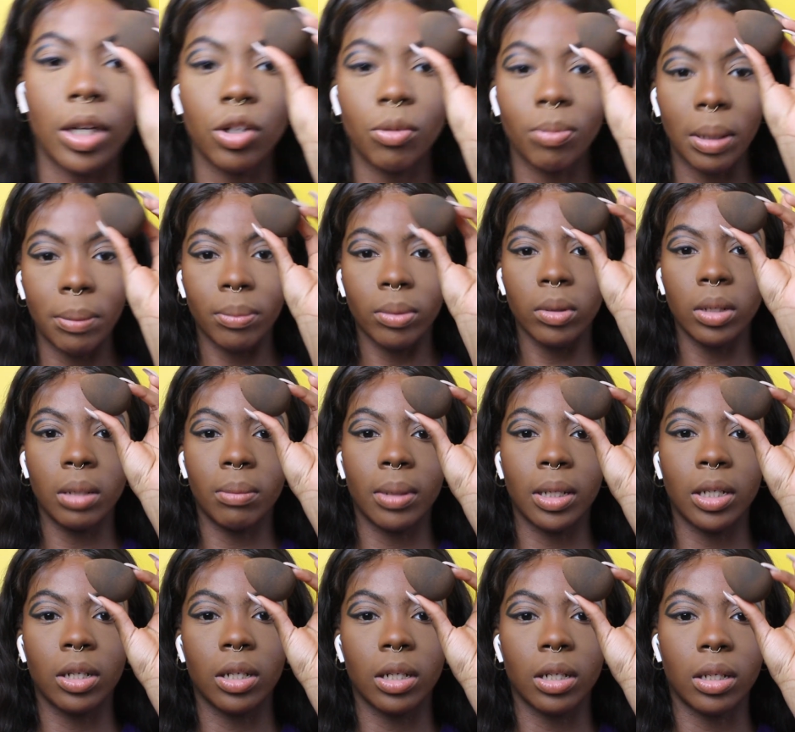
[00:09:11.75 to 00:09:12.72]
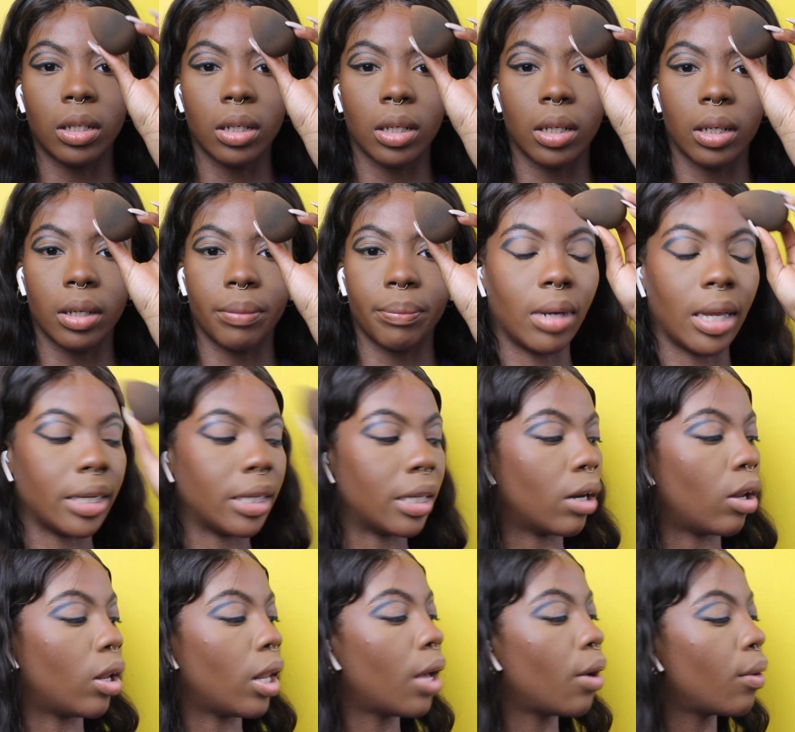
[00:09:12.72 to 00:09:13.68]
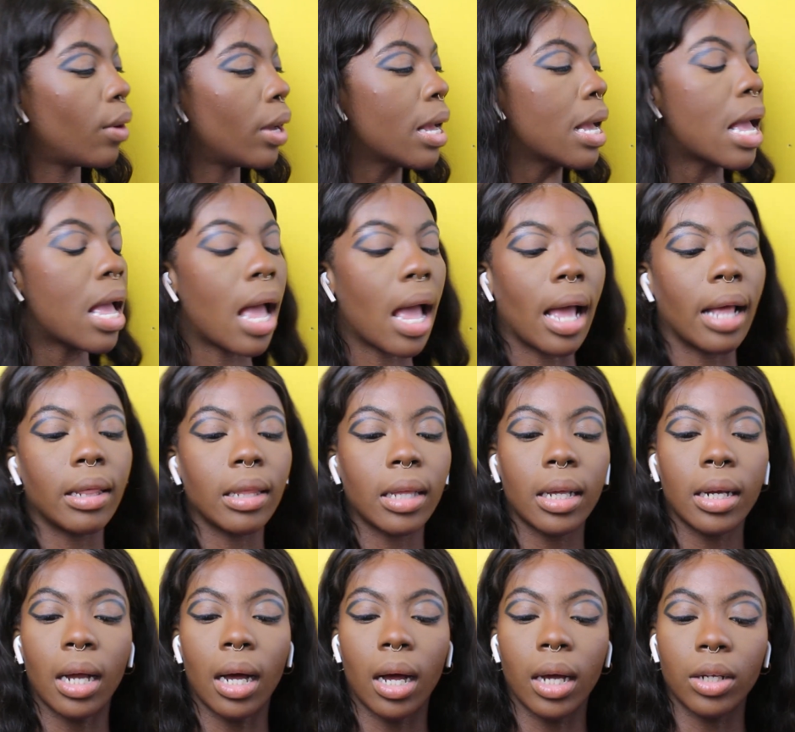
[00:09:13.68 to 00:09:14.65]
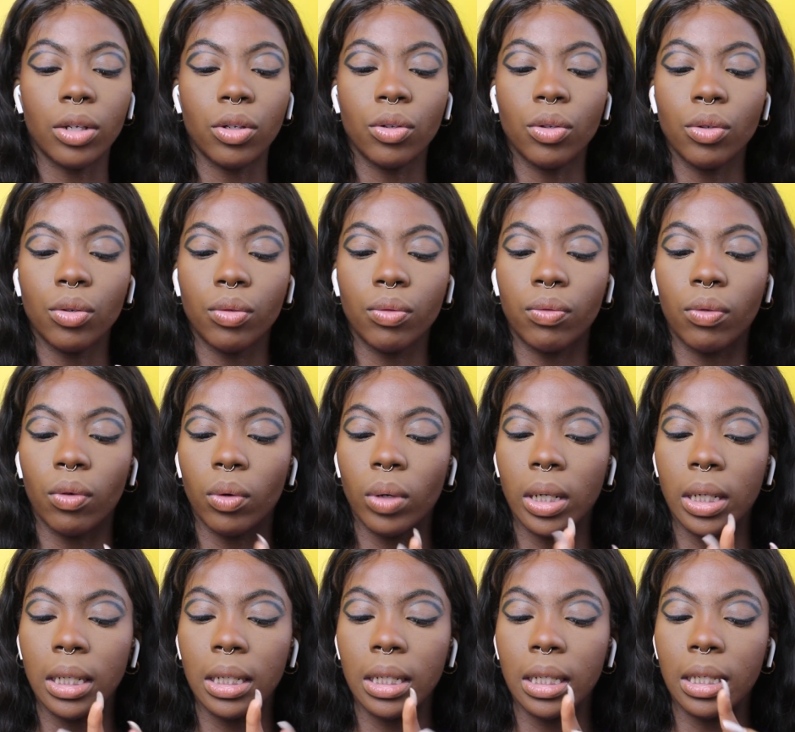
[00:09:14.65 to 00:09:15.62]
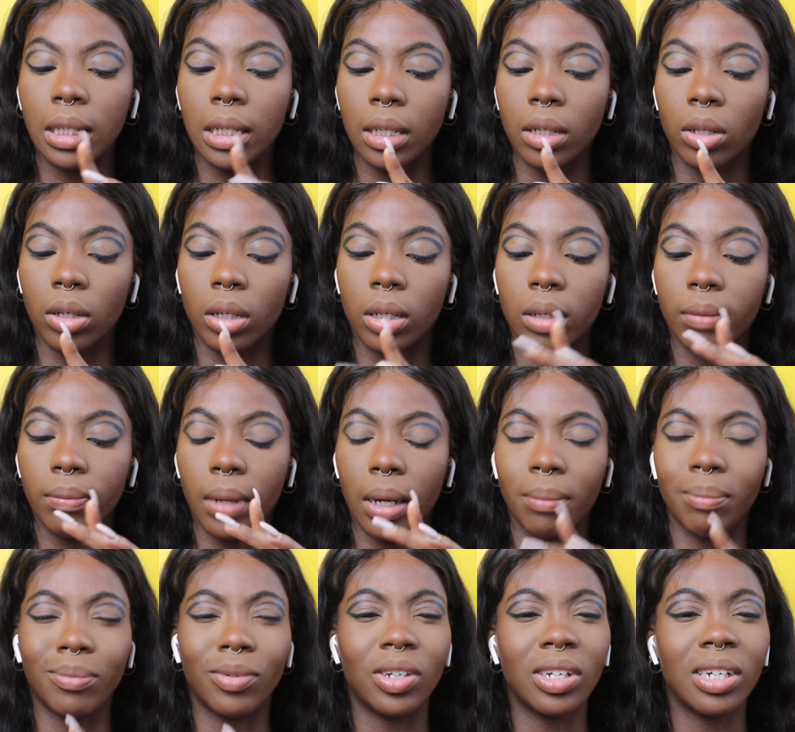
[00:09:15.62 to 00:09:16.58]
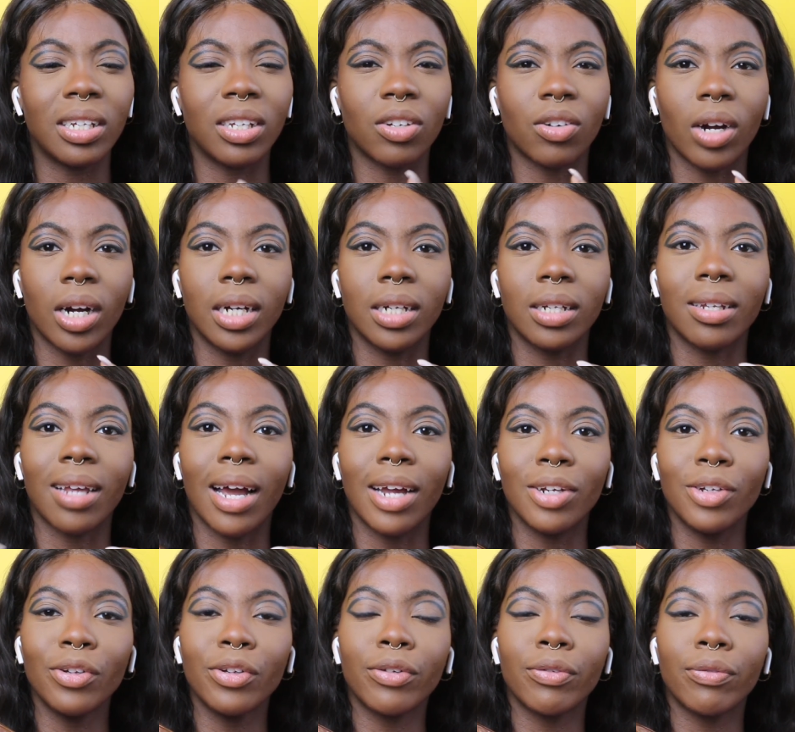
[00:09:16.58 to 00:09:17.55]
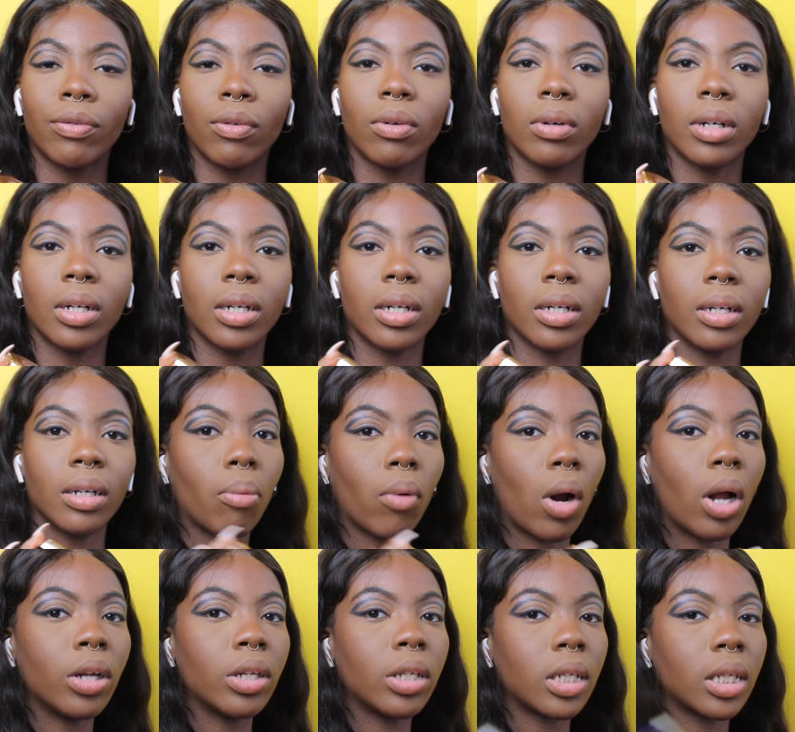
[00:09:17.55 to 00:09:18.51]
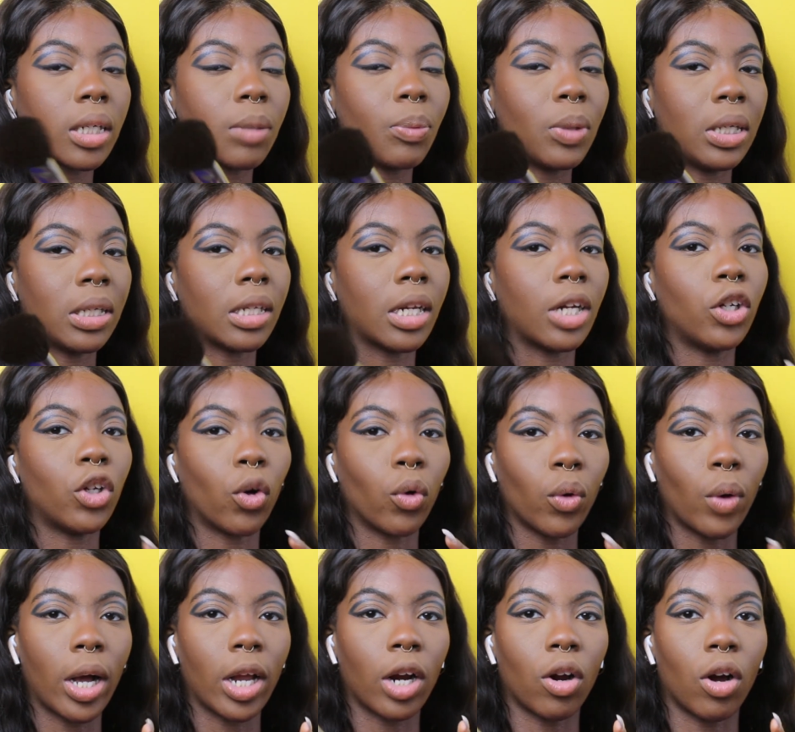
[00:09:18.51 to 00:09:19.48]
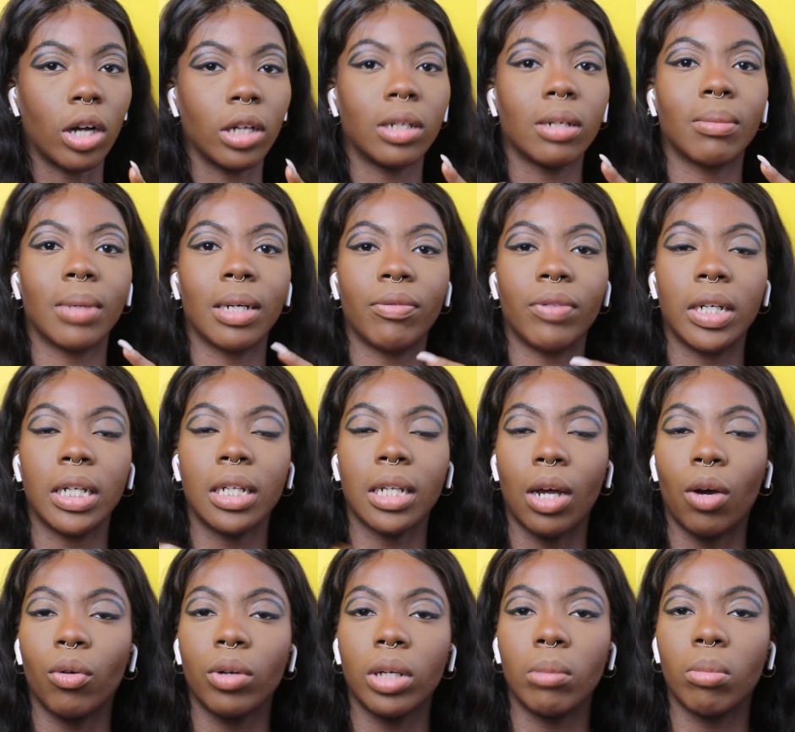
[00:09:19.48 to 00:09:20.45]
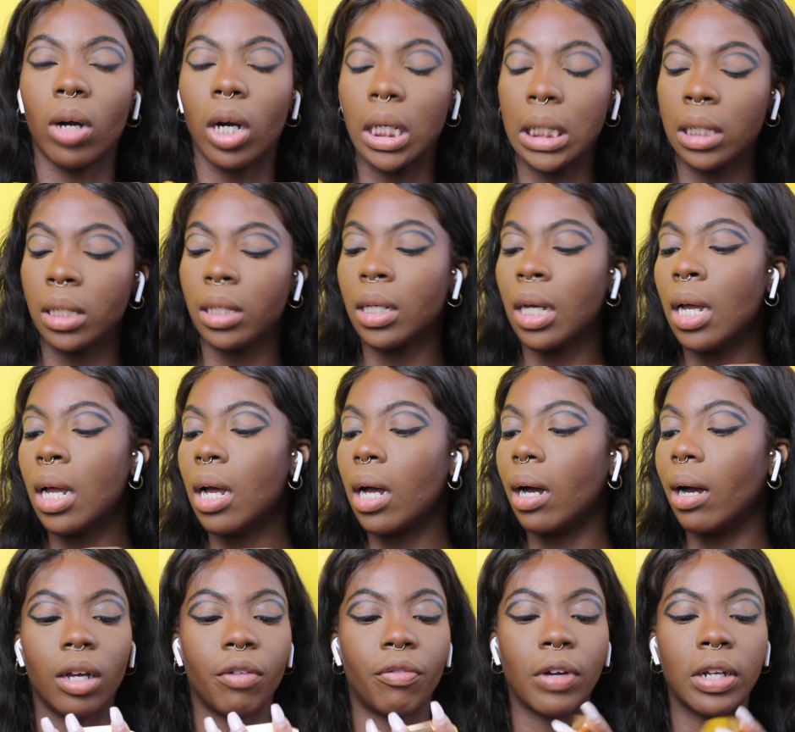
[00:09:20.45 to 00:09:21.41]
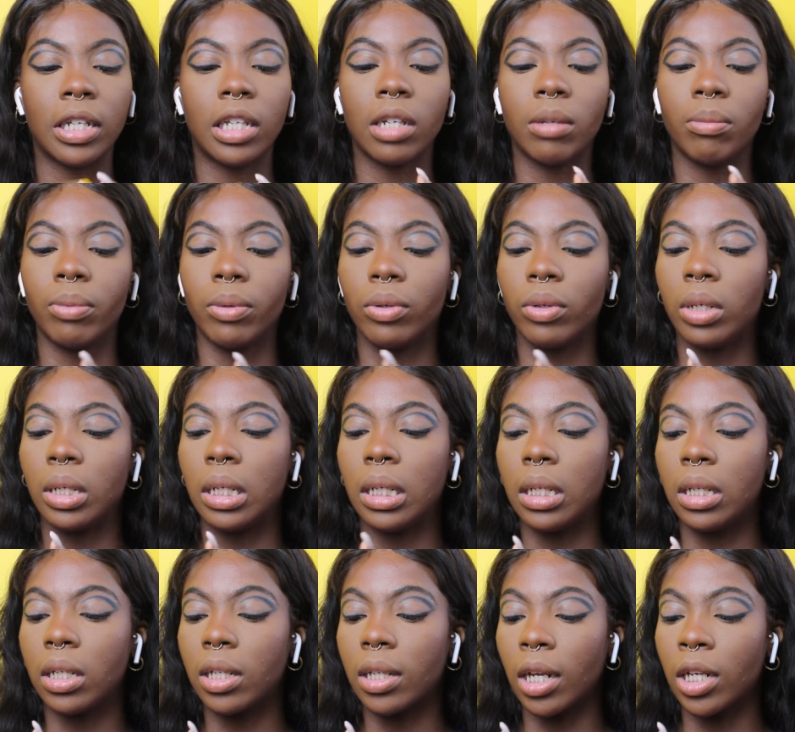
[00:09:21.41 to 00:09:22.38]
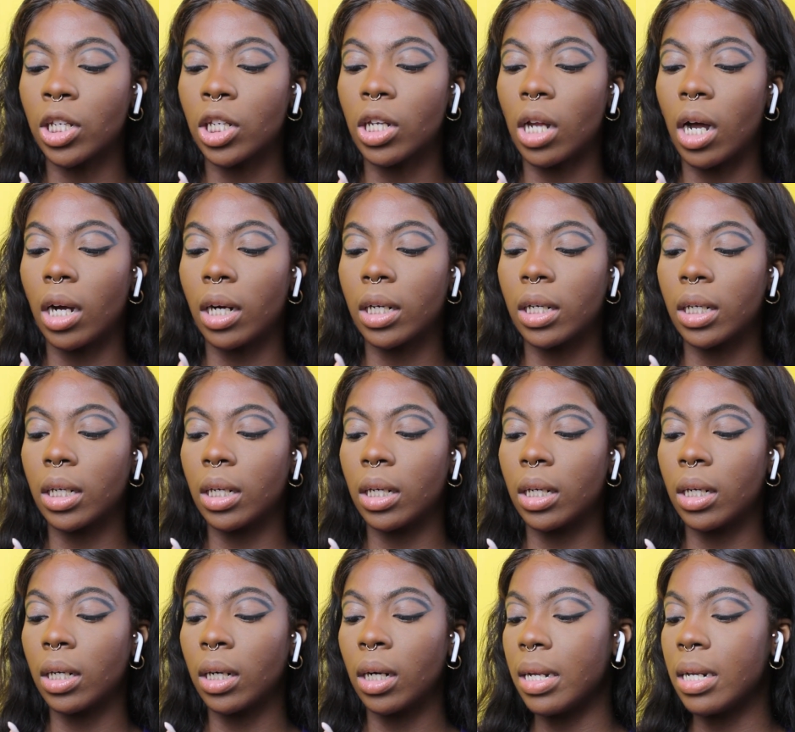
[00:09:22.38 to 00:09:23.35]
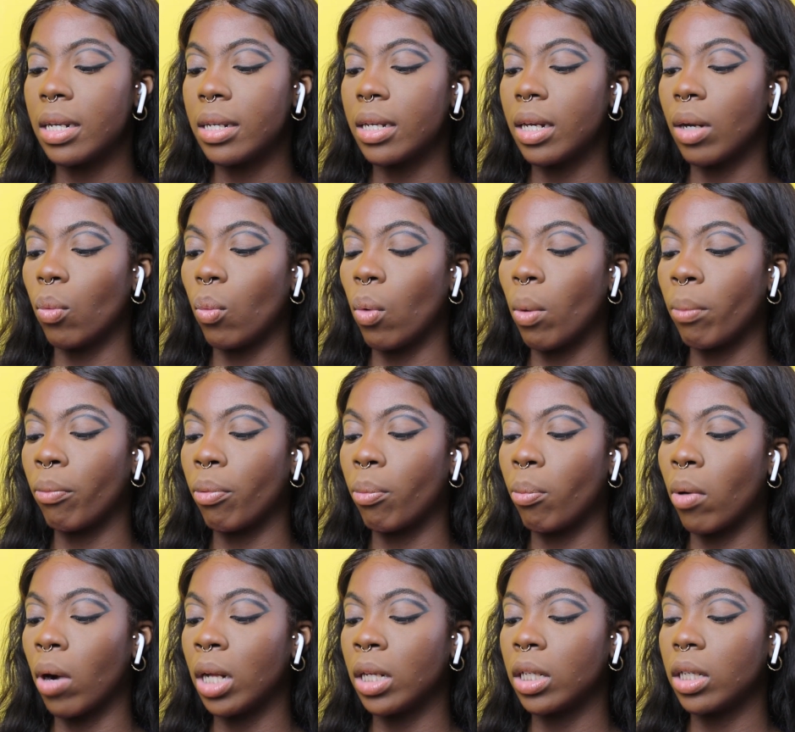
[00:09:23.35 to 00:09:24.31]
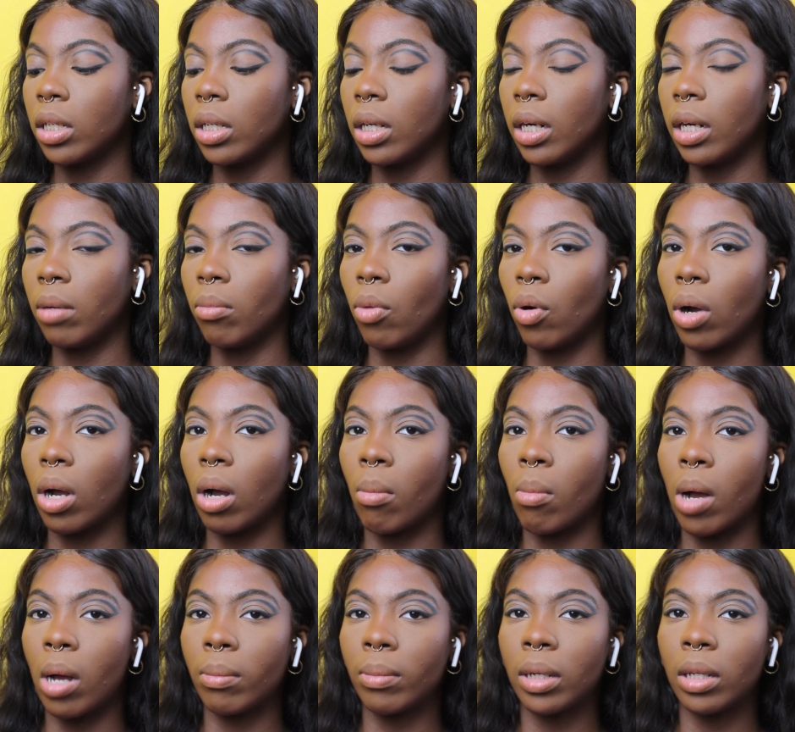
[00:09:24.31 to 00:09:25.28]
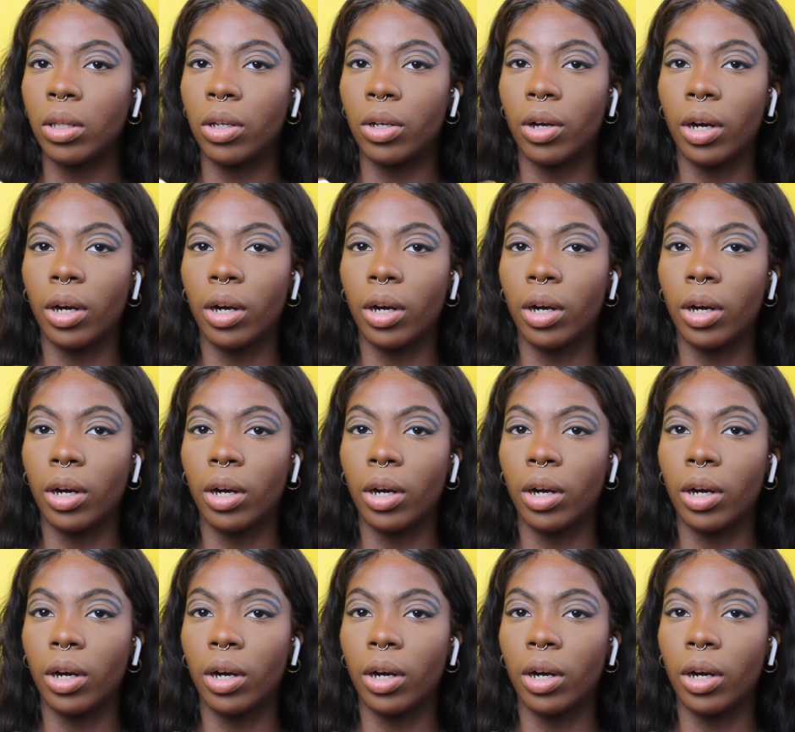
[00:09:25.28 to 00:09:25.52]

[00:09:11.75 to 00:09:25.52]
I use my beauty blender to blend it all out. And then I use for concealer, and Jesus Christ, I use for bronzer because I don't know how to contour my face. I only bronze. The Fenty Beauty Sunstalker Instant Warmth Bronzer in Mocha Mami, the